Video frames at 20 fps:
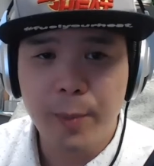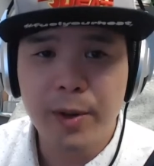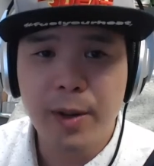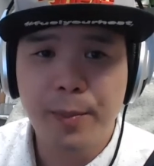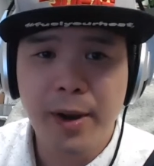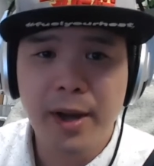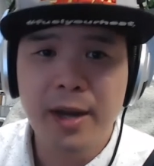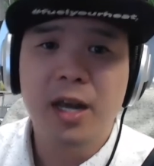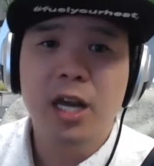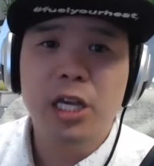
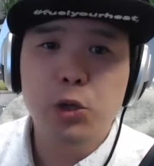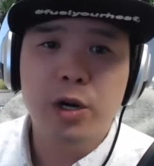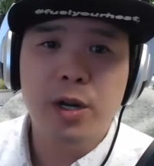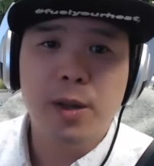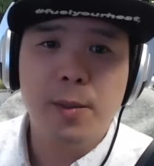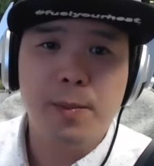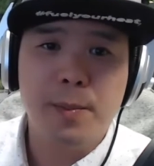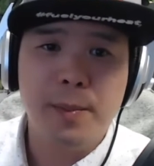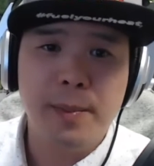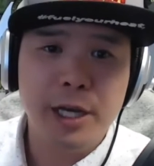but you
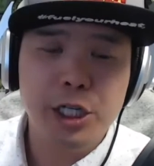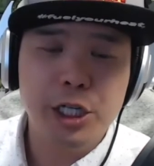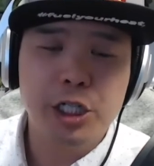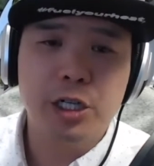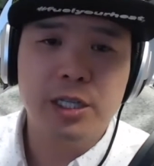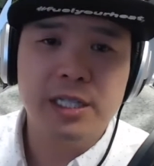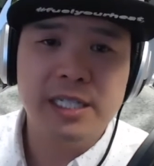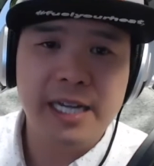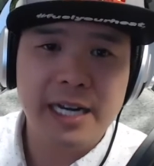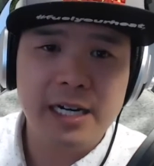want to make
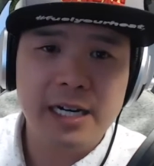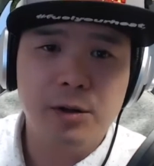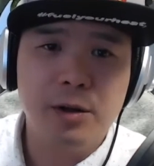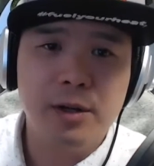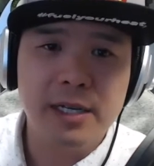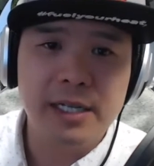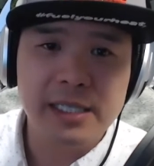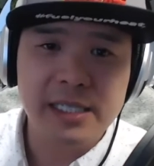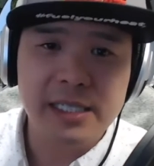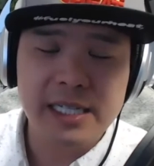sure
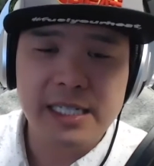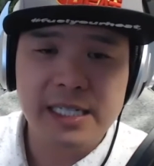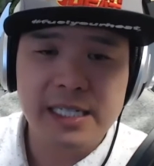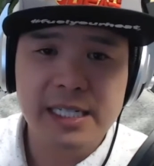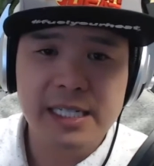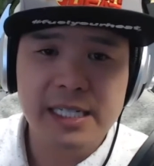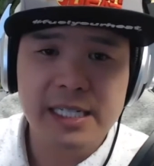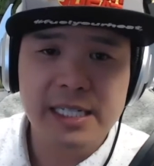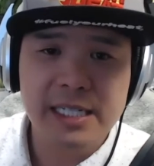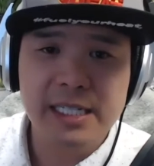title is
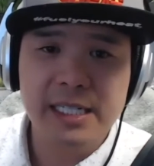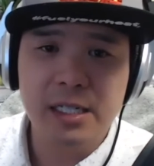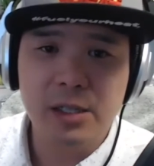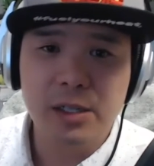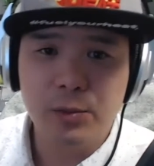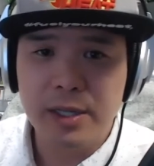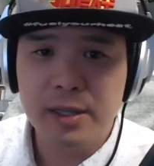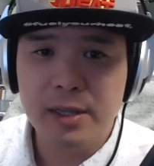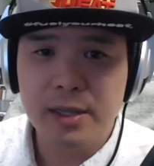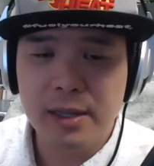consistent
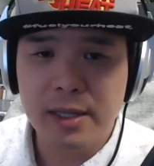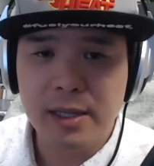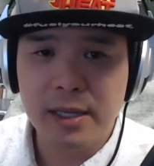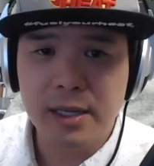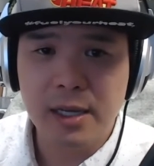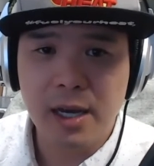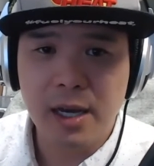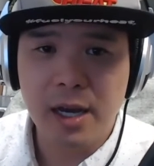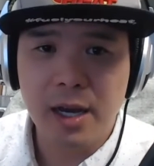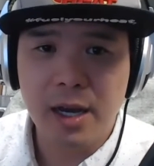with
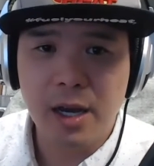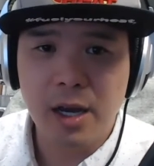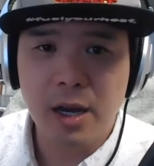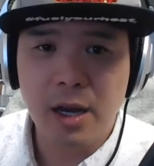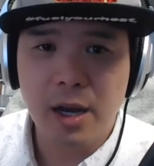the uh,